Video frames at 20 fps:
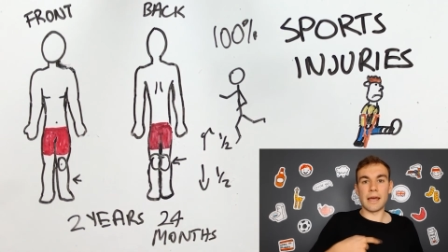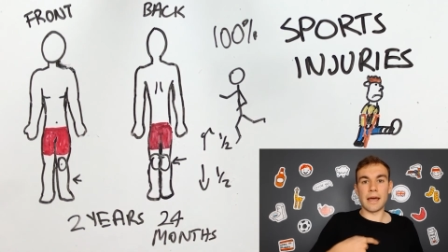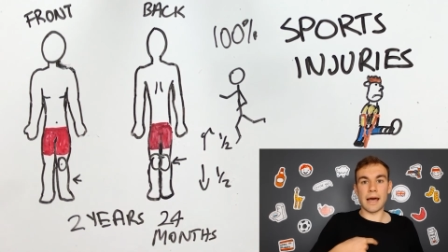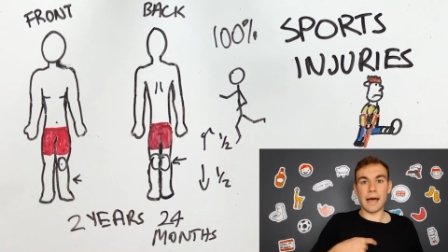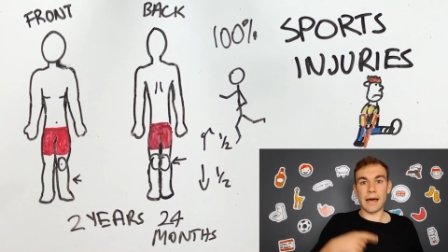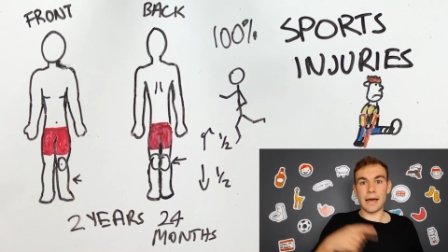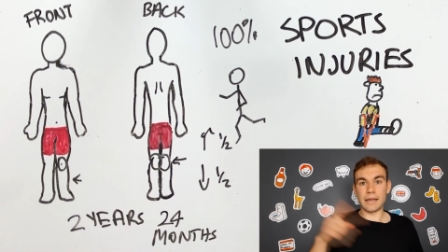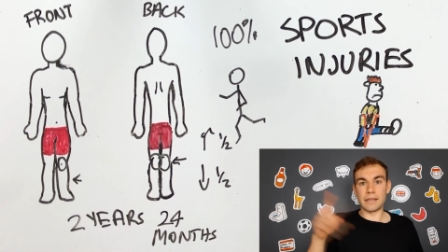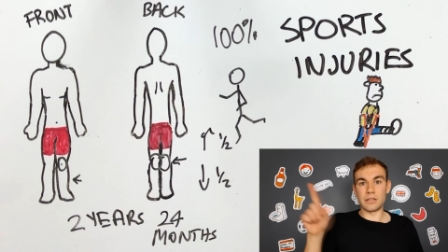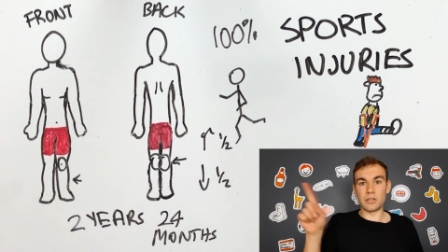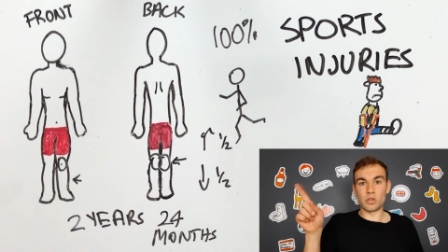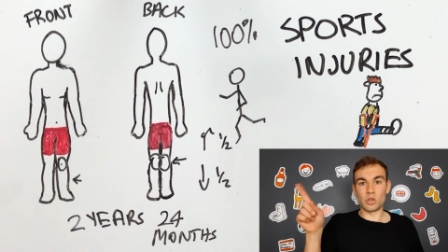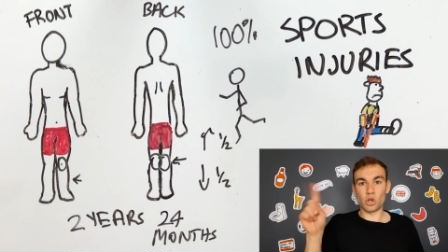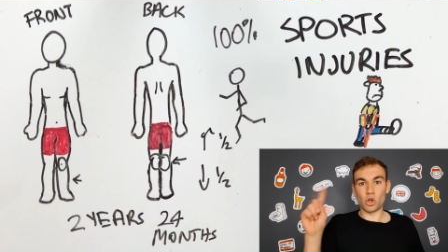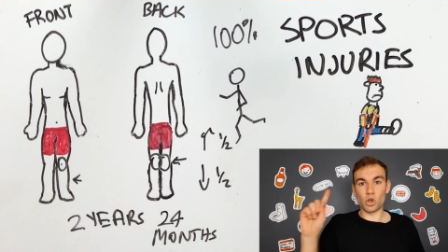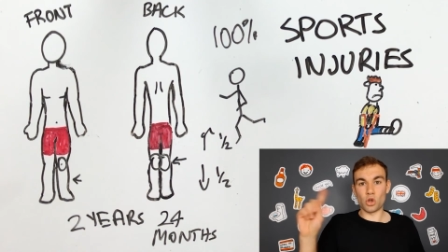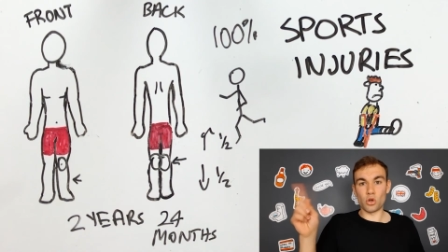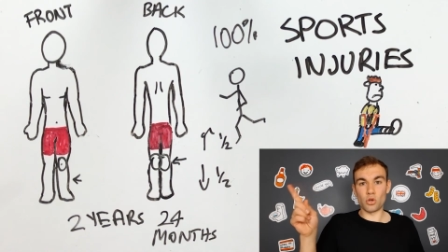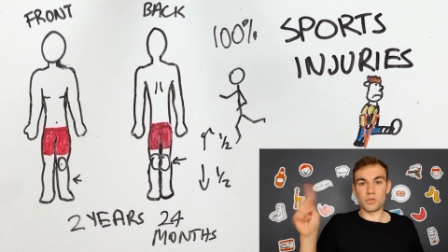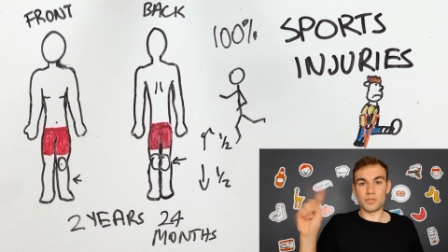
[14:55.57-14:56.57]
I
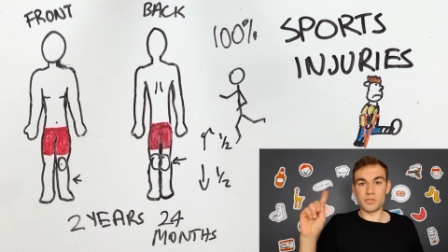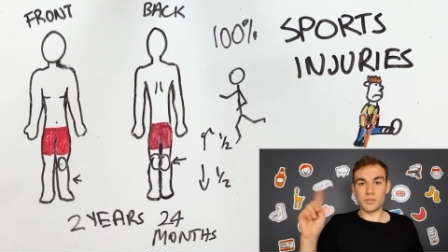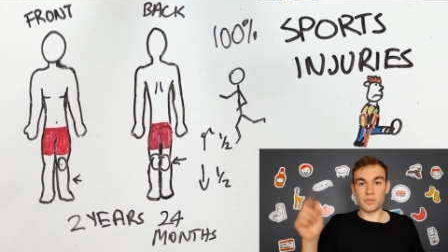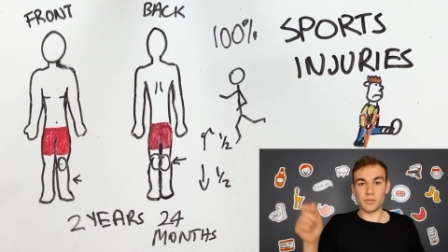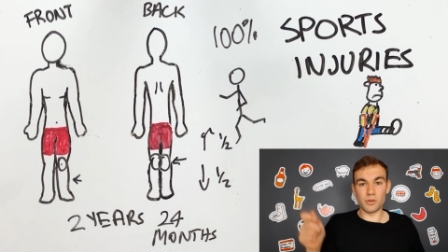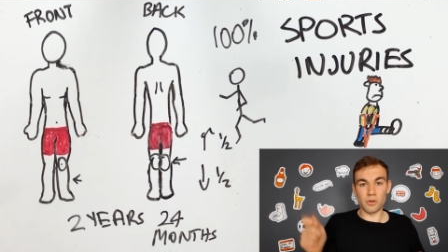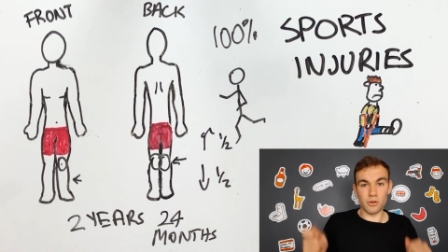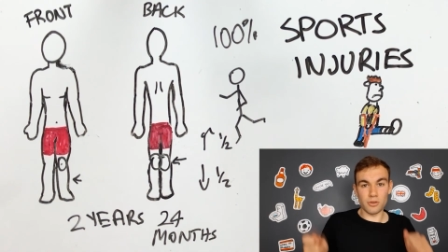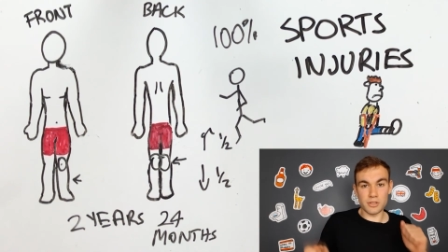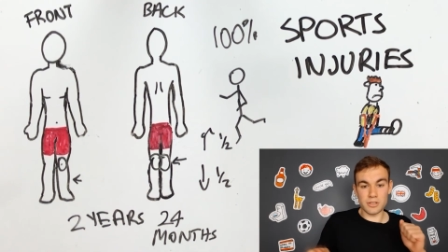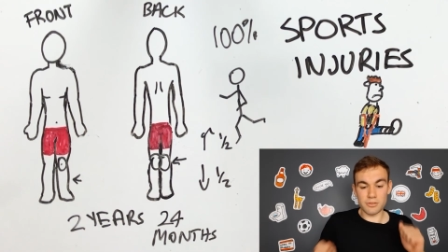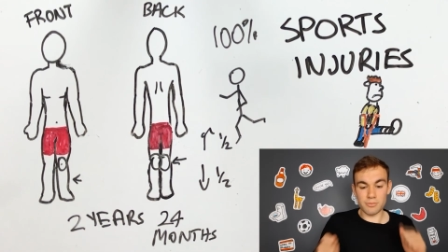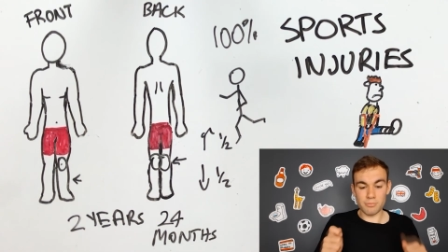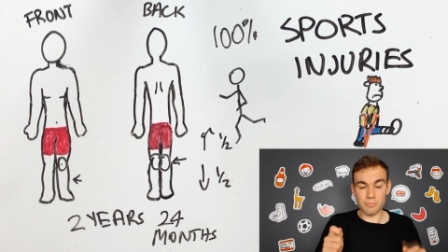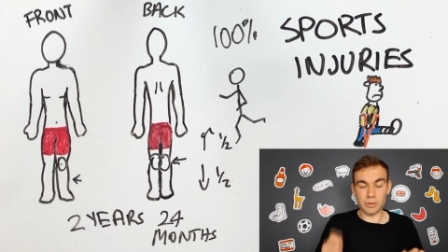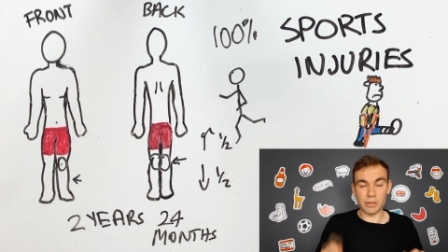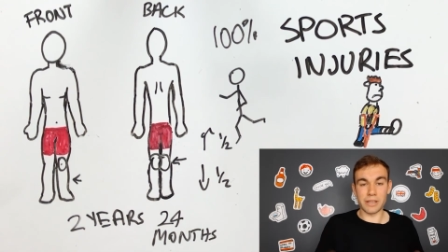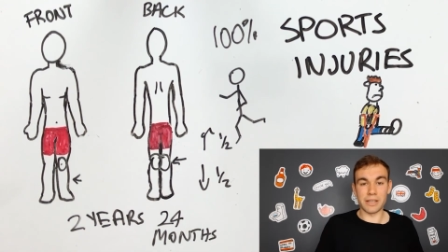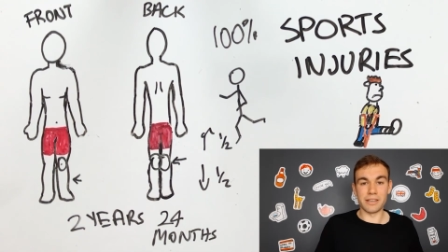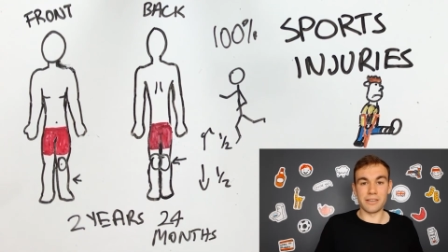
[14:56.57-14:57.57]
could not
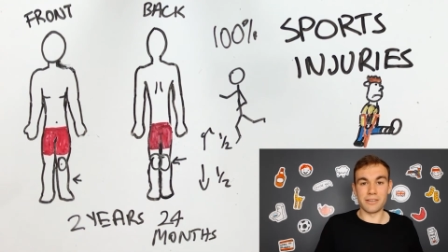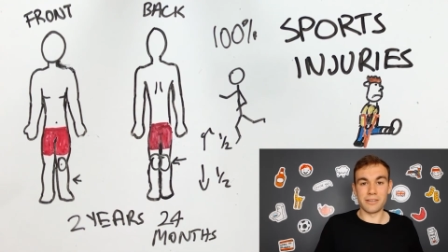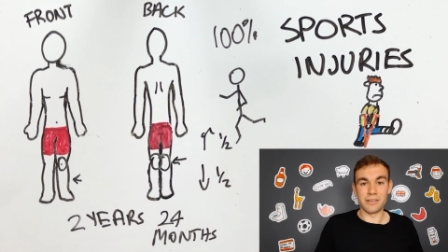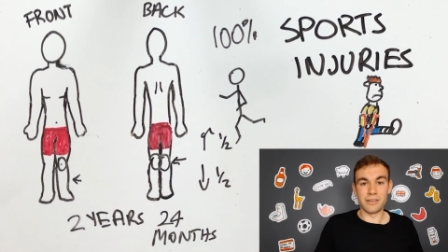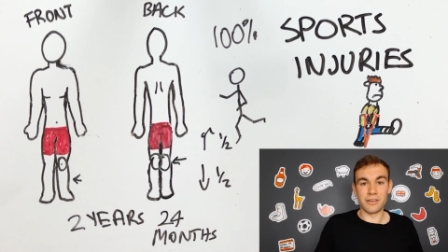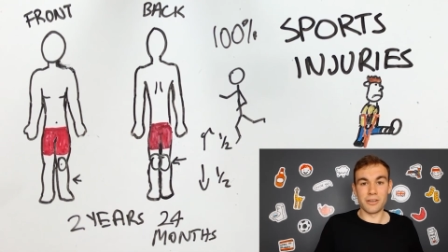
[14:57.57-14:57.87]
play